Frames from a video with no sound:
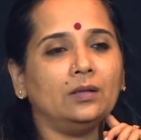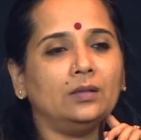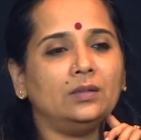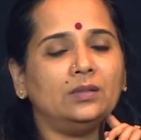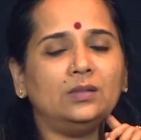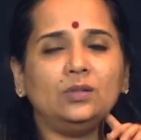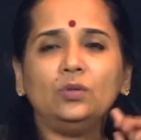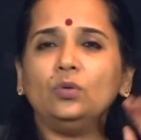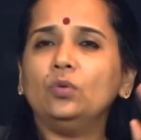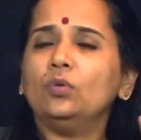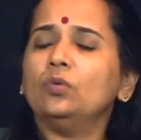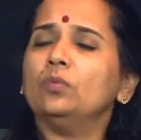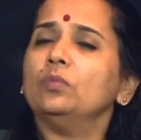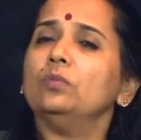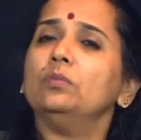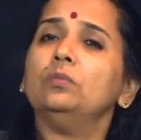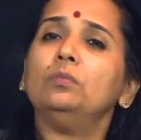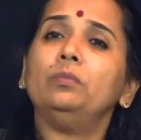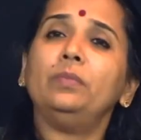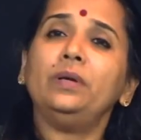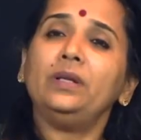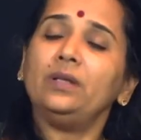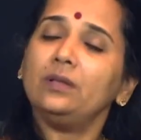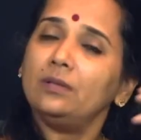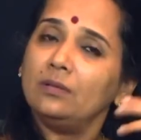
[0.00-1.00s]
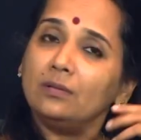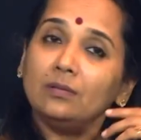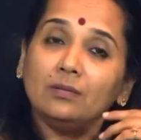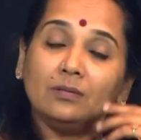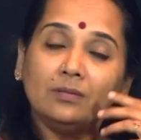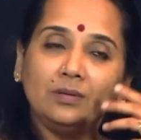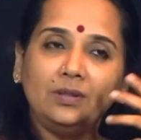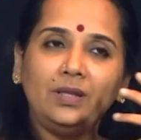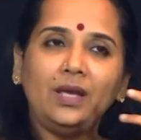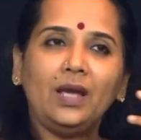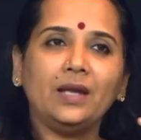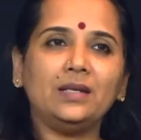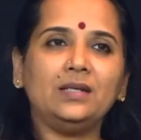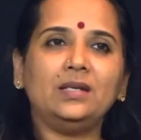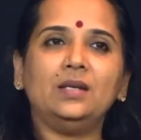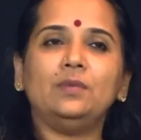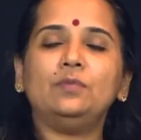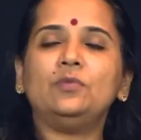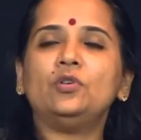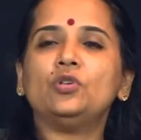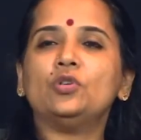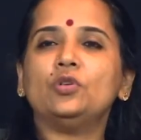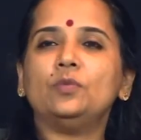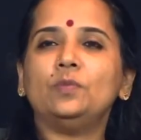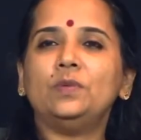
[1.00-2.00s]
So, but the
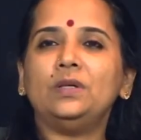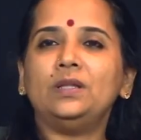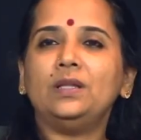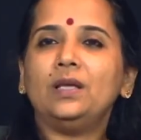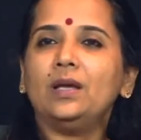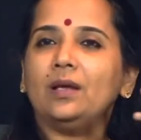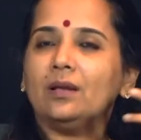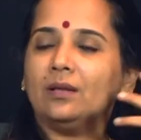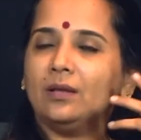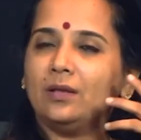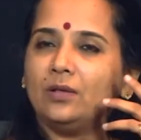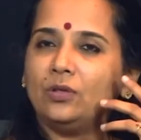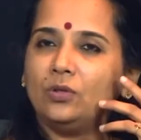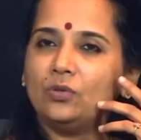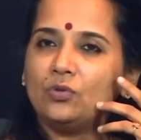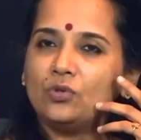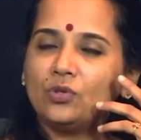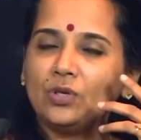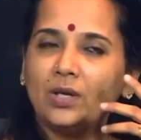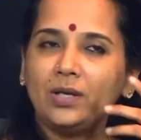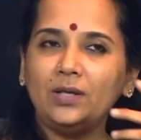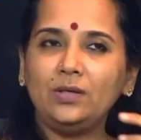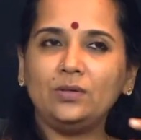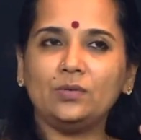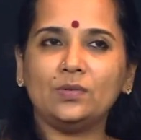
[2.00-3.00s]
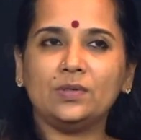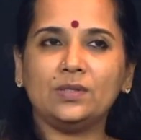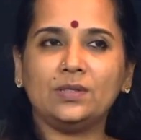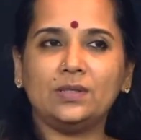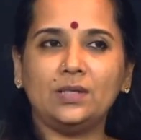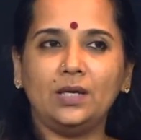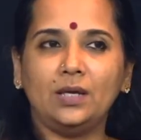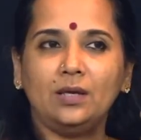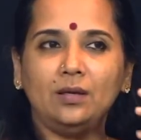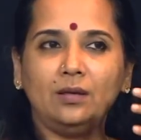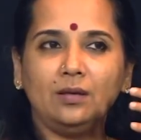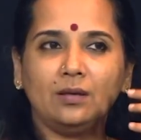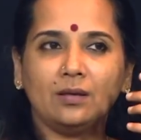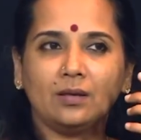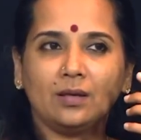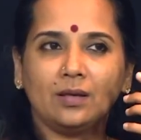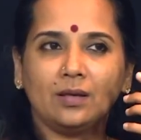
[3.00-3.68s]
attempt should be there that you try to sing